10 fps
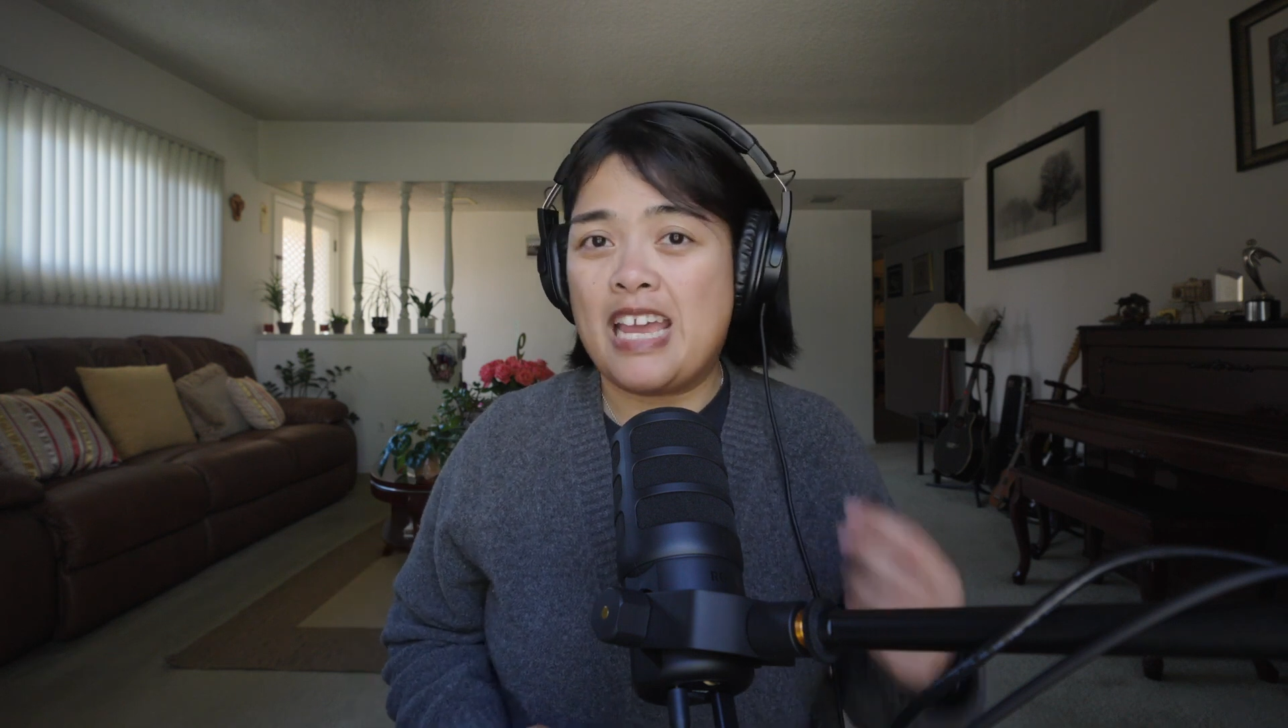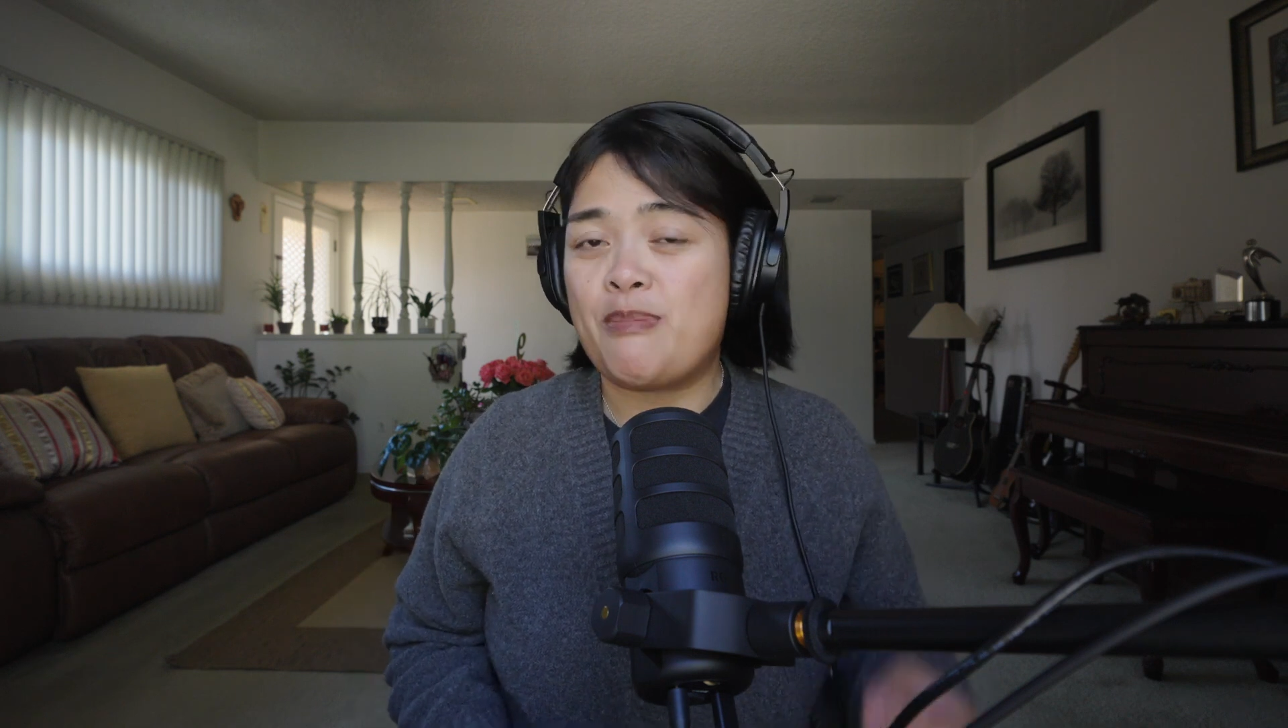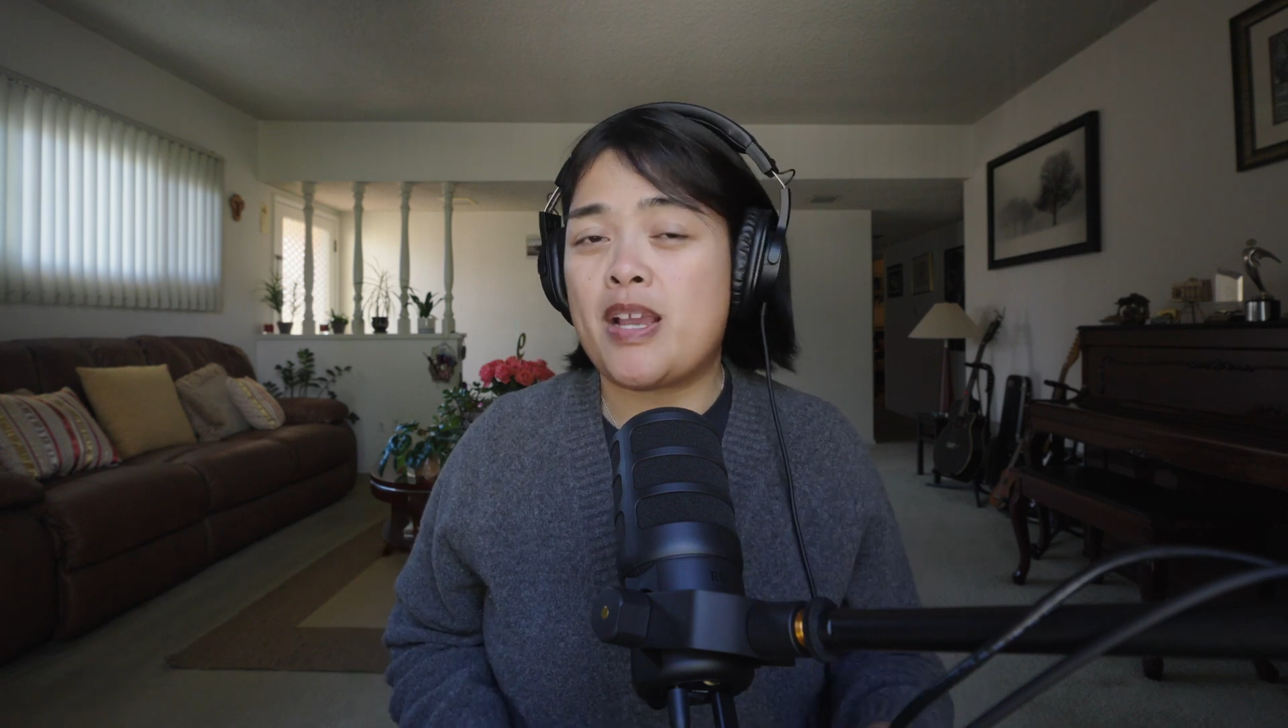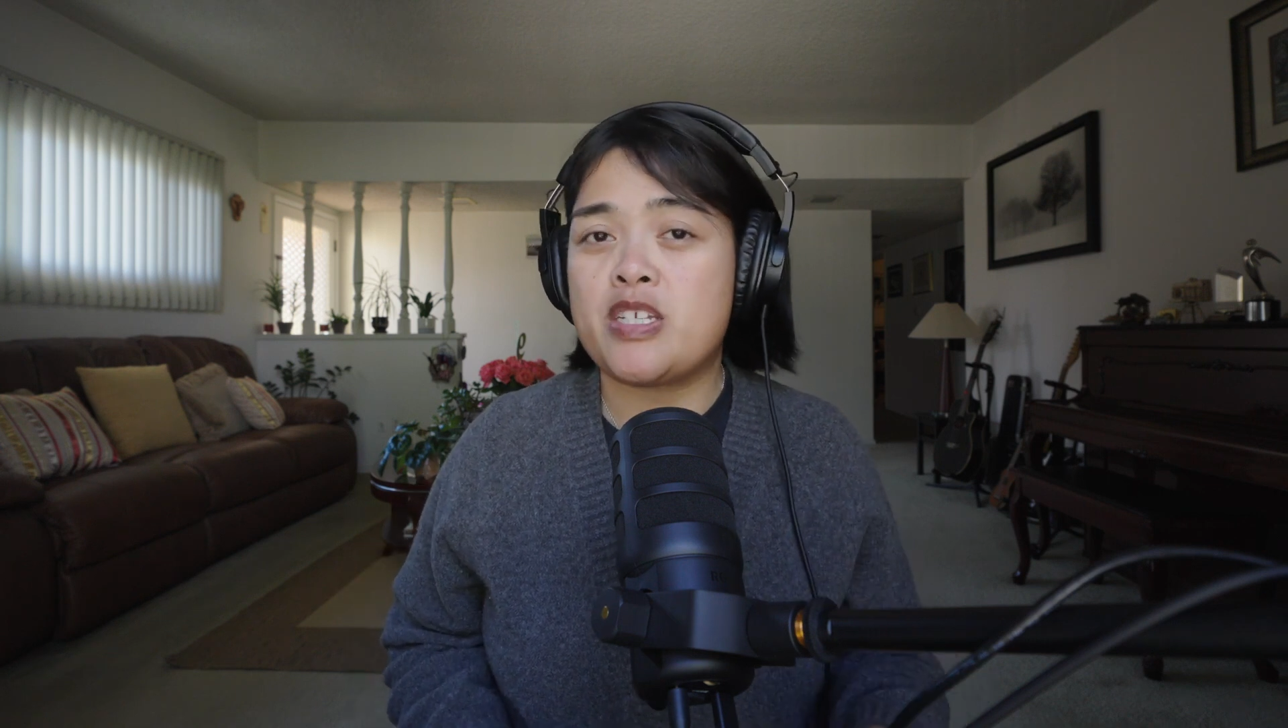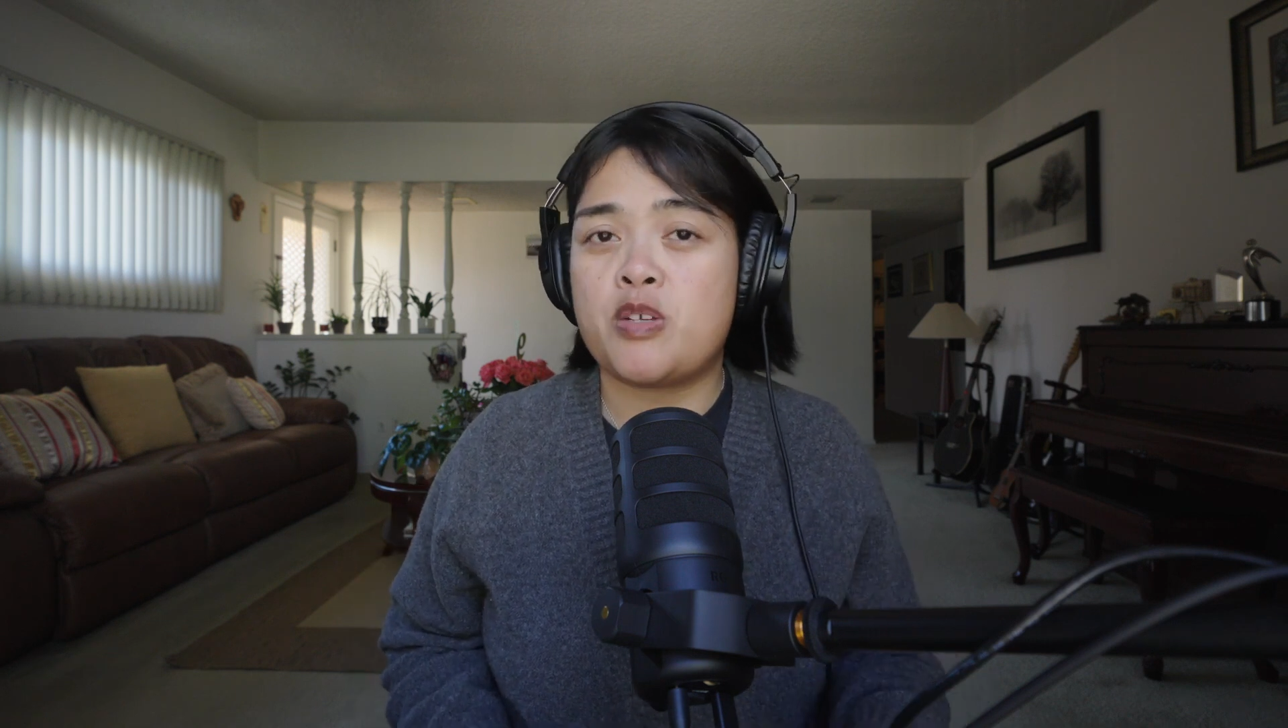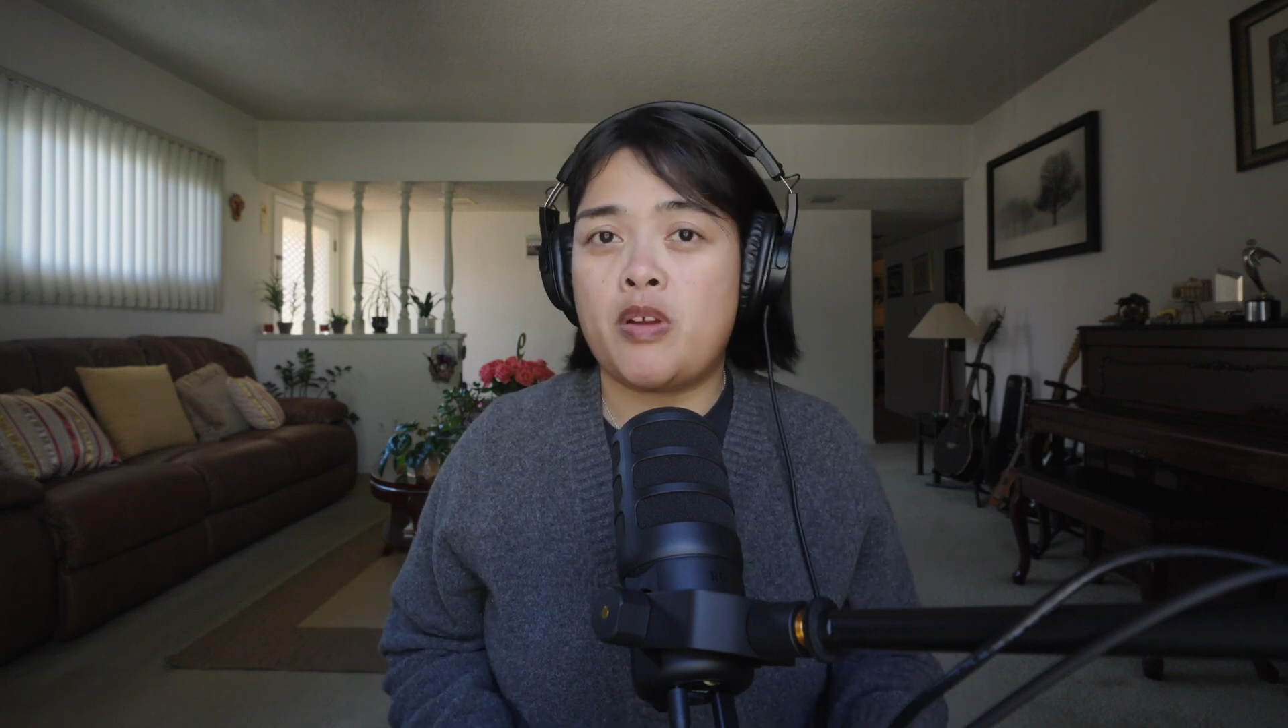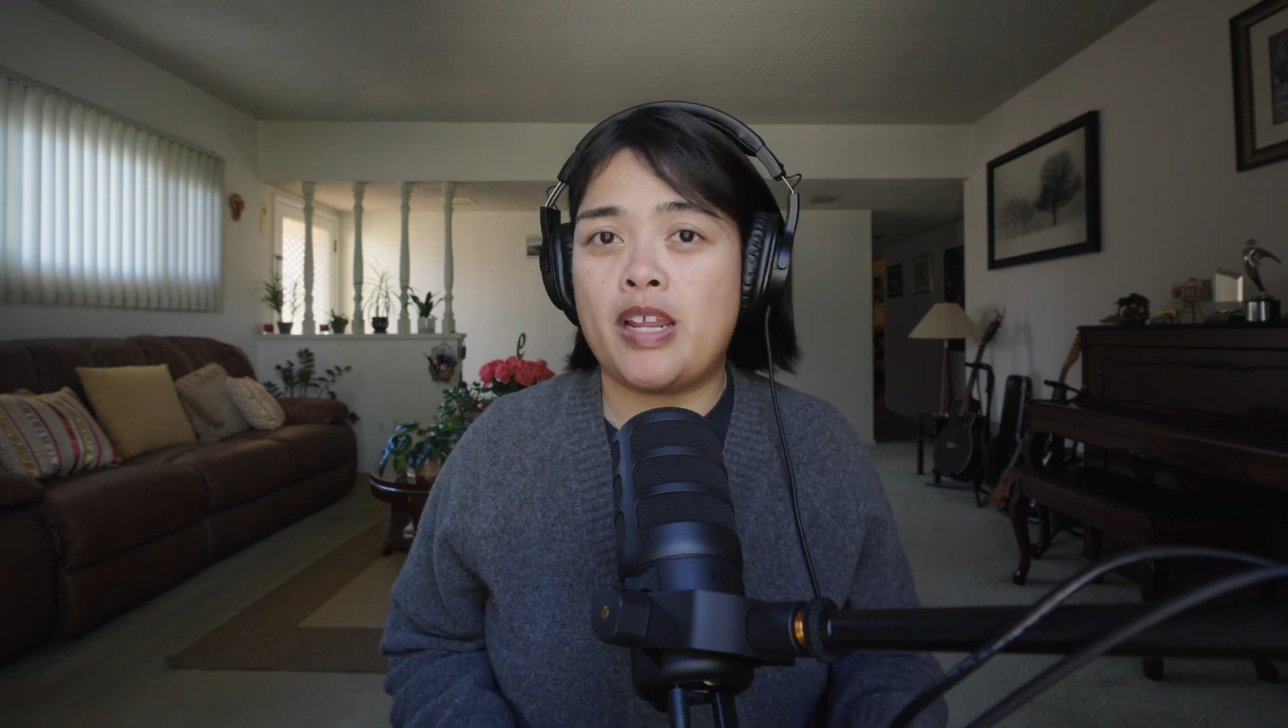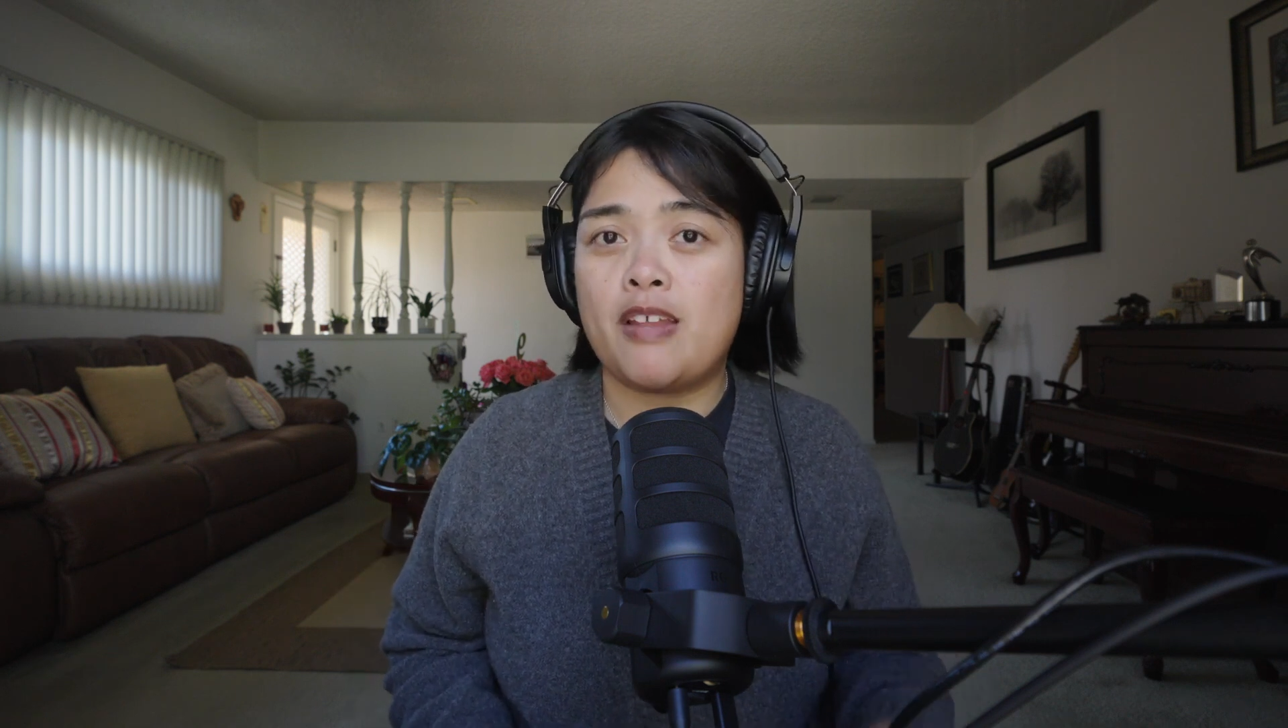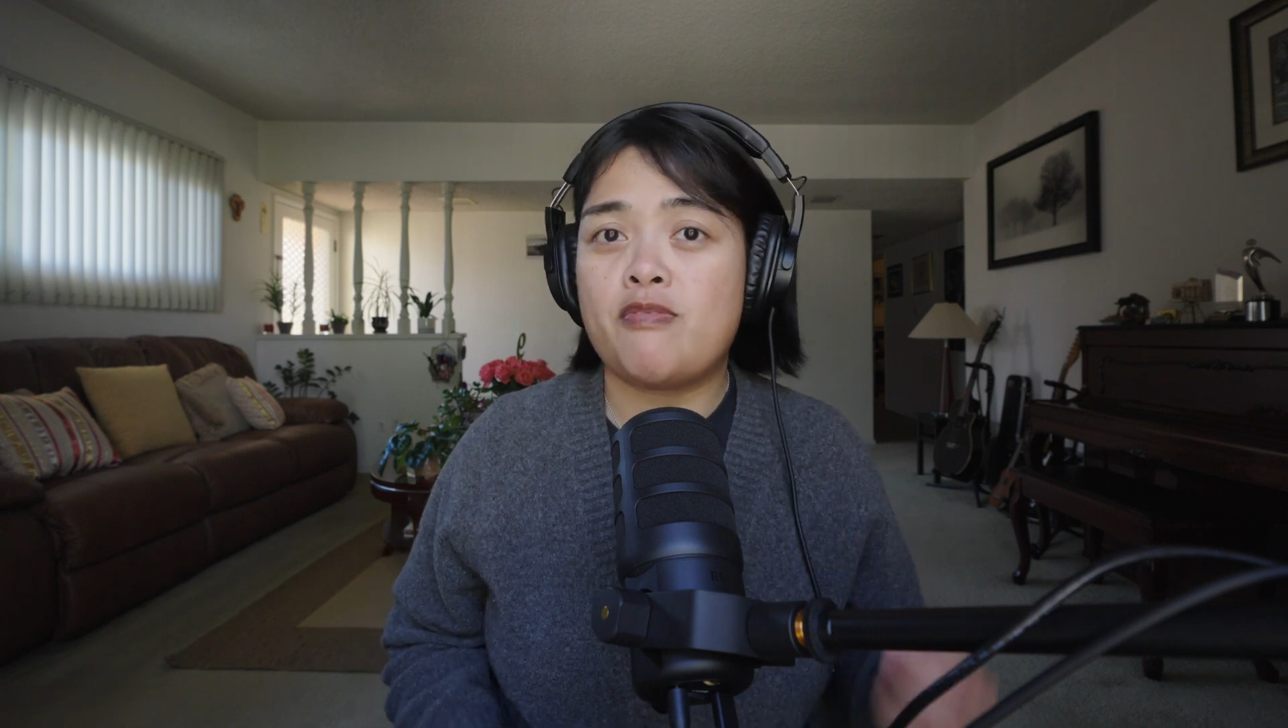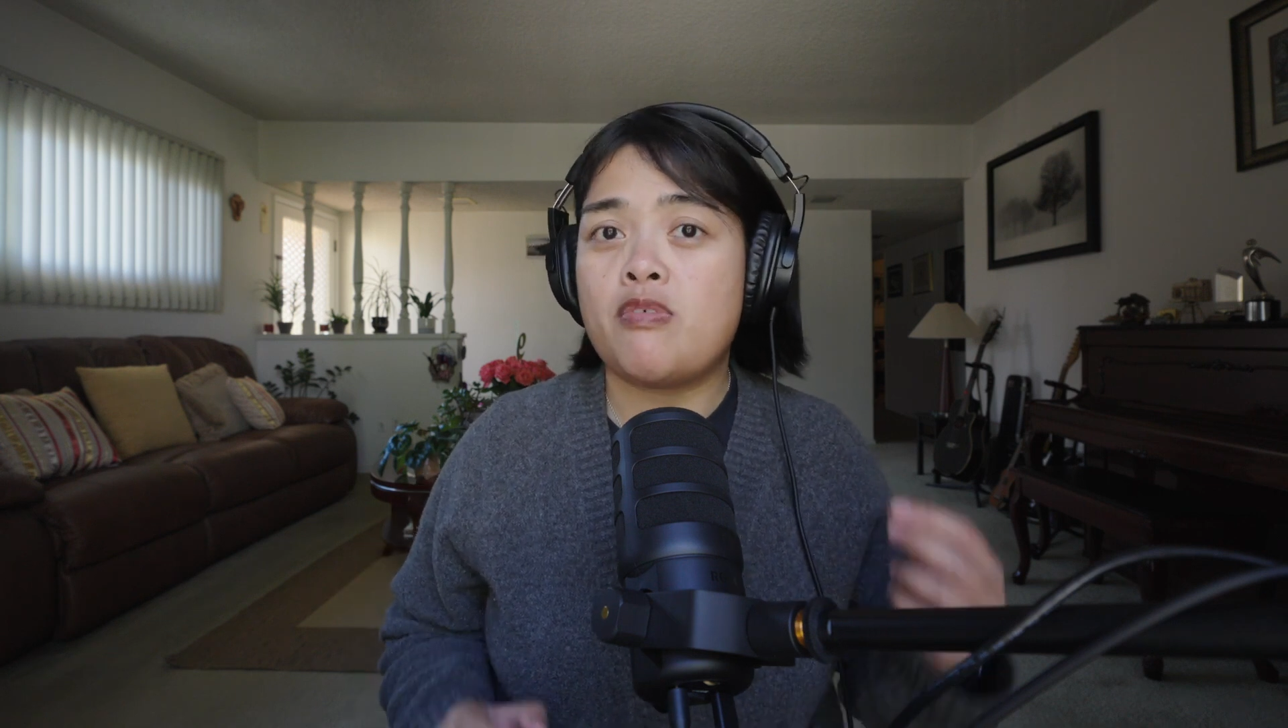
I am actually running it